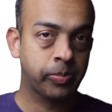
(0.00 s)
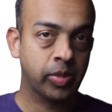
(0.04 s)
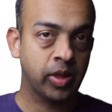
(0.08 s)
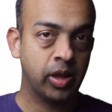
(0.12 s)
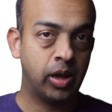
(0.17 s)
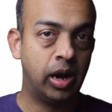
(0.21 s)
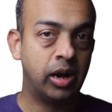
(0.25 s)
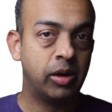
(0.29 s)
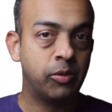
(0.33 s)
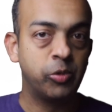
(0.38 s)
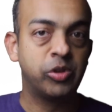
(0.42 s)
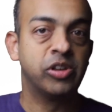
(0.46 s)

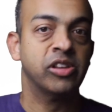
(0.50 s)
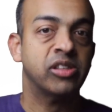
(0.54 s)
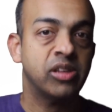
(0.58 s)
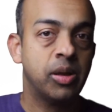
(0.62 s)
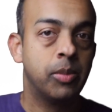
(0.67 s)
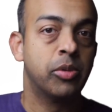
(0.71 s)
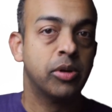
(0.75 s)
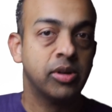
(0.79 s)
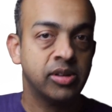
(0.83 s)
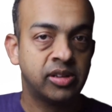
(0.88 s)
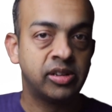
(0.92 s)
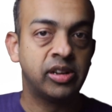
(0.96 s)
right? Which is
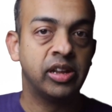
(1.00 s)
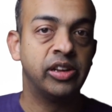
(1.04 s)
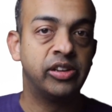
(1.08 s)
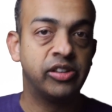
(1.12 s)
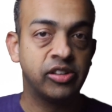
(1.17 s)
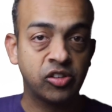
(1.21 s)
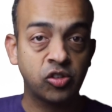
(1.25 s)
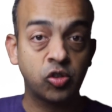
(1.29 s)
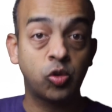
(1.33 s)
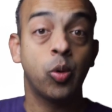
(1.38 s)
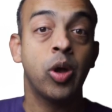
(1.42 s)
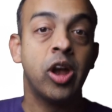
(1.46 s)
number of
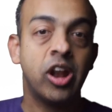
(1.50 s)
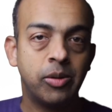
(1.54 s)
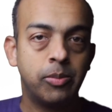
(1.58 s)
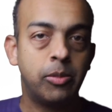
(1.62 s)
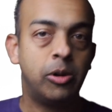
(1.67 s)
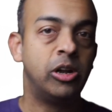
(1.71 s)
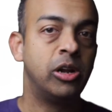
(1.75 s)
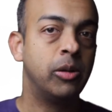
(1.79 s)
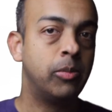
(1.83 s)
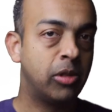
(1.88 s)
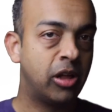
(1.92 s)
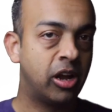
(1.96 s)
stages squared
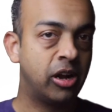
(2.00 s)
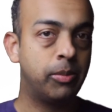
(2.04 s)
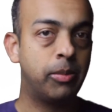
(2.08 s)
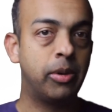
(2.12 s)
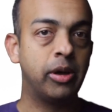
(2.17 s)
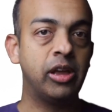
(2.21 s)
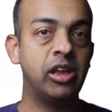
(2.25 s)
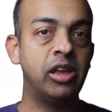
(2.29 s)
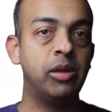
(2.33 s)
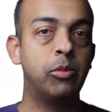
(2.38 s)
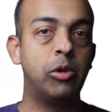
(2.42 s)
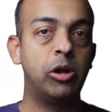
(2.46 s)
multiplied by
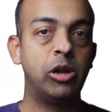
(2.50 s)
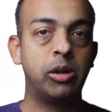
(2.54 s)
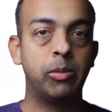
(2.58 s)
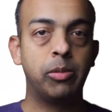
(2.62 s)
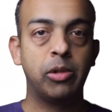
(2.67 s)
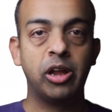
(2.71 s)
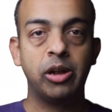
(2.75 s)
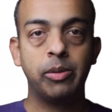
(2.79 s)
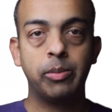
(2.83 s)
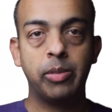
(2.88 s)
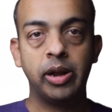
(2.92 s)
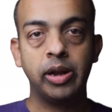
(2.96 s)
E
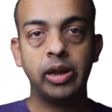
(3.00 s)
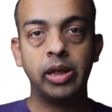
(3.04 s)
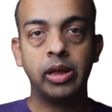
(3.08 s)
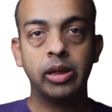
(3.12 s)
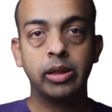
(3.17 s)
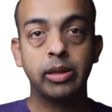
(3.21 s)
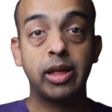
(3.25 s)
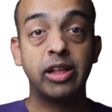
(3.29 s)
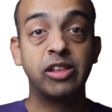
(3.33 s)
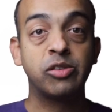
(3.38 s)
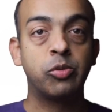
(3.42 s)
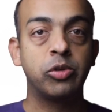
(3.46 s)
multiplied by D.
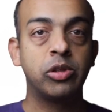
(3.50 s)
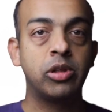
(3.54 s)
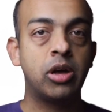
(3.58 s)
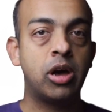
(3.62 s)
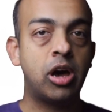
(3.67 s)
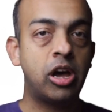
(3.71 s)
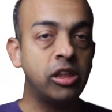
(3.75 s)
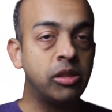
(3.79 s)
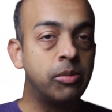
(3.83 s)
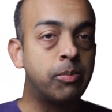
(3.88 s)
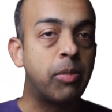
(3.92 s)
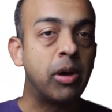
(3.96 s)
That's for the
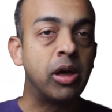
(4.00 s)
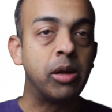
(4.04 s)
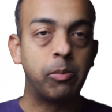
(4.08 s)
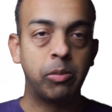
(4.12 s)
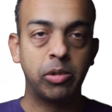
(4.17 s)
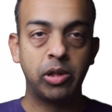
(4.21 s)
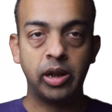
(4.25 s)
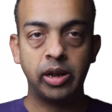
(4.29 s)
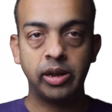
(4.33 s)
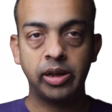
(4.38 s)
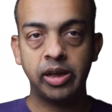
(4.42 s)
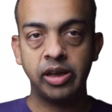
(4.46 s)

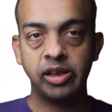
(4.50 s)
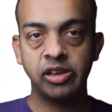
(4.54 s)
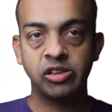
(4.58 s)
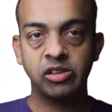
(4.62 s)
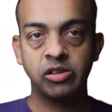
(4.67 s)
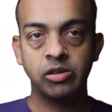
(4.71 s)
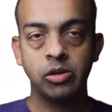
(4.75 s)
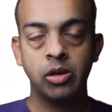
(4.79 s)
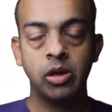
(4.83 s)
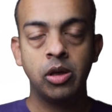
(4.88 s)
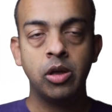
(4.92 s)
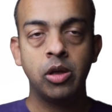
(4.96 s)
unpipelined
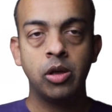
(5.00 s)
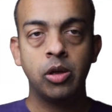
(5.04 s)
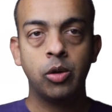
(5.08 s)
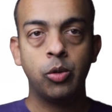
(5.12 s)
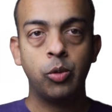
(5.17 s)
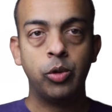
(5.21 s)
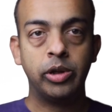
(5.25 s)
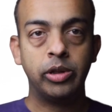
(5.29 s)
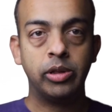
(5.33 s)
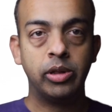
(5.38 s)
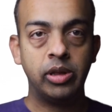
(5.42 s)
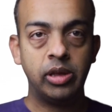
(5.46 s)
case,
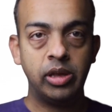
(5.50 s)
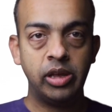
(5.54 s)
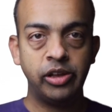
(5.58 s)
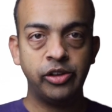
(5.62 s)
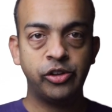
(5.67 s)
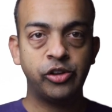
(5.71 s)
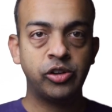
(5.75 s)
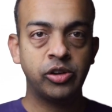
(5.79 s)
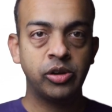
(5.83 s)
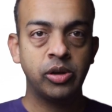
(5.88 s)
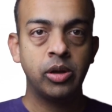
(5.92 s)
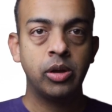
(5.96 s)
when
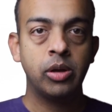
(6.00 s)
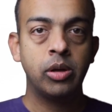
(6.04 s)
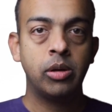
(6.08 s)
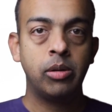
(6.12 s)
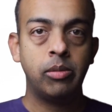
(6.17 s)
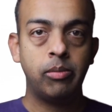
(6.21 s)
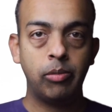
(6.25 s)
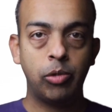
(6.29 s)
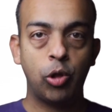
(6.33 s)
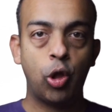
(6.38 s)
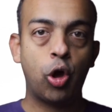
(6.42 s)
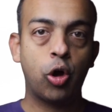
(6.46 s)
each
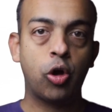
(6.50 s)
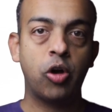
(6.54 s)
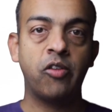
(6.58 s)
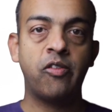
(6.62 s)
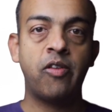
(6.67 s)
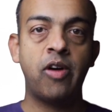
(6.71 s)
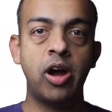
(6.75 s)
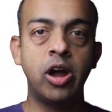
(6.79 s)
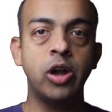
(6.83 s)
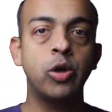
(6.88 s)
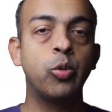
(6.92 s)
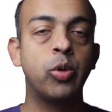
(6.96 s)
block of
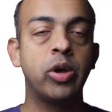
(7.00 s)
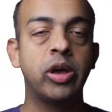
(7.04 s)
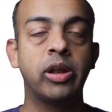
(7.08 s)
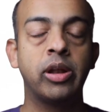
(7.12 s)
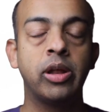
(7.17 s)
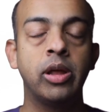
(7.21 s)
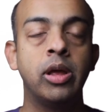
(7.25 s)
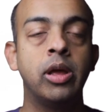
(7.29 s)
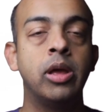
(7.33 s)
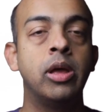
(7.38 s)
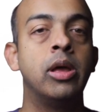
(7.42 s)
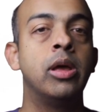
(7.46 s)
hardware
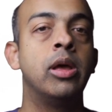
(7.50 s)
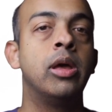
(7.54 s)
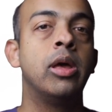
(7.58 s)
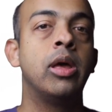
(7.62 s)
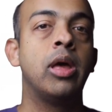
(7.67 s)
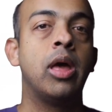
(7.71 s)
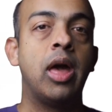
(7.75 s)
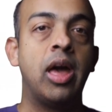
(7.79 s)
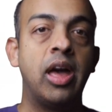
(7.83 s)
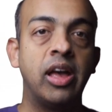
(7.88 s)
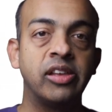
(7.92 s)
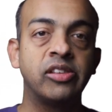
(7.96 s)

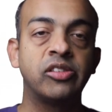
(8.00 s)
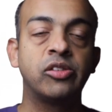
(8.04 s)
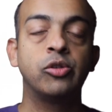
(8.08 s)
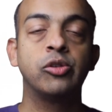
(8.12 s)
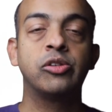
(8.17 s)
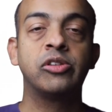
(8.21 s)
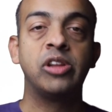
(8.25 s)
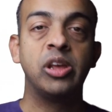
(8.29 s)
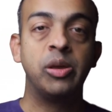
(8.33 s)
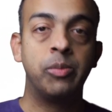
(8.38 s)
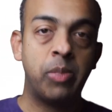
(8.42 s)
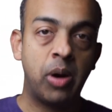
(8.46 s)
has to
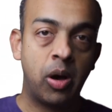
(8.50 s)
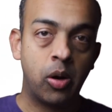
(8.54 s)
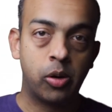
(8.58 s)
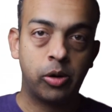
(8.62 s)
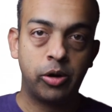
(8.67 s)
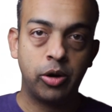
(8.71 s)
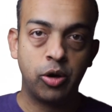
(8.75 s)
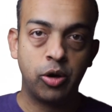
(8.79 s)
stay powered